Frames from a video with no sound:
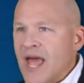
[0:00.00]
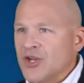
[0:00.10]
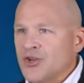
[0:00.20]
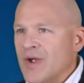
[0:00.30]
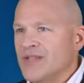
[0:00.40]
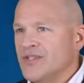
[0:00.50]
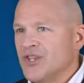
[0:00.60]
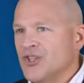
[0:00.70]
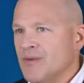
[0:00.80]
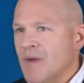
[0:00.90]
and
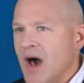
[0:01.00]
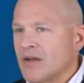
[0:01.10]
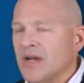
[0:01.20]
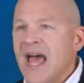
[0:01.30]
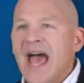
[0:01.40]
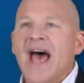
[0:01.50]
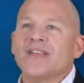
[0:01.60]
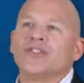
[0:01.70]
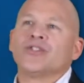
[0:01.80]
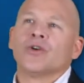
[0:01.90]
transition model
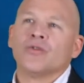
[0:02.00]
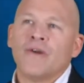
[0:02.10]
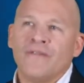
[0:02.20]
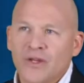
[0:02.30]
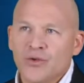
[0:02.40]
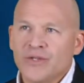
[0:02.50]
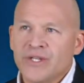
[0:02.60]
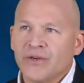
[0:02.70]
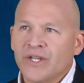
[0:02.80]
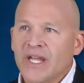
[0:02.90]
has terrific
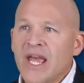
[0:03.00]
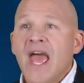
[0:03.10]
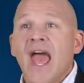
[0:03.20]
utility